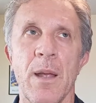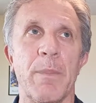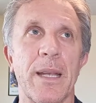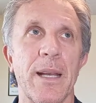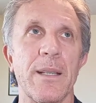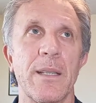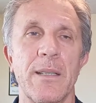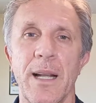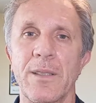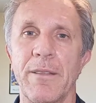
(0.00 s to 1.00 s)
because the
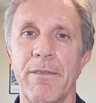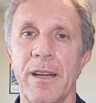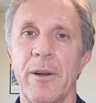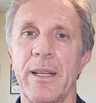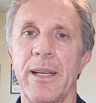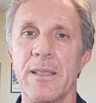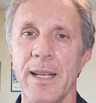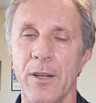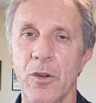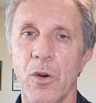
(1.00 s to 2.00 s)
Delta variant is
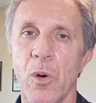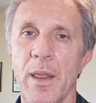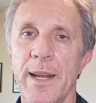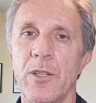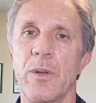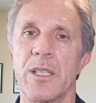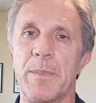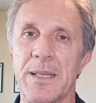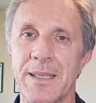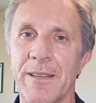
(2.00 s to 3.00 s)
not correlated to a
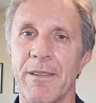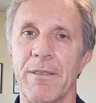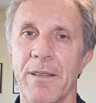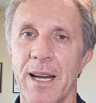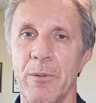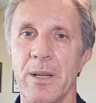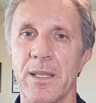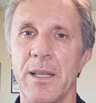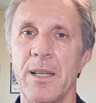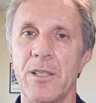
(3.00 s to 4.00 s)
specific virus.
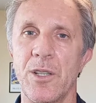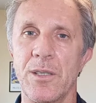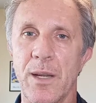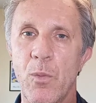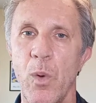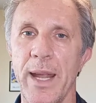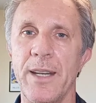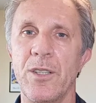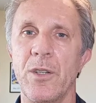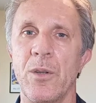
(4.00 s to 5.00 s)
It is just a
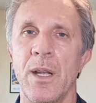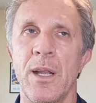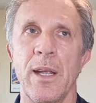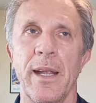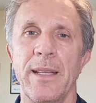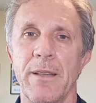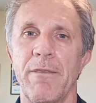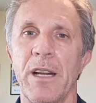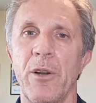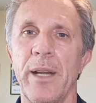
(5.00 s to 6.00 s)
way it's a
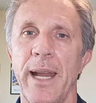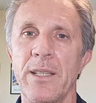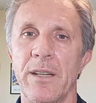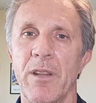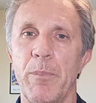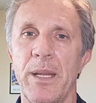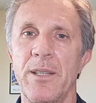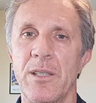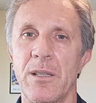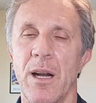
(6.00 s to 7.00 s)
variation of the
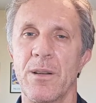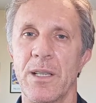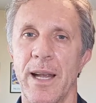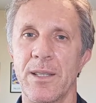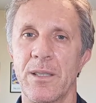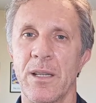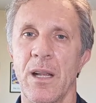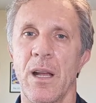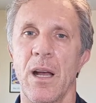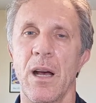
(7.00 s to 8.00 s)
PCR test
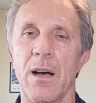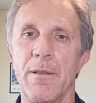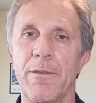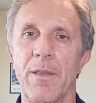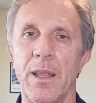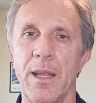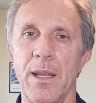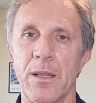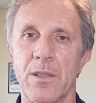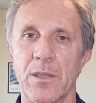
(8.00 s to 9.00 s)
of the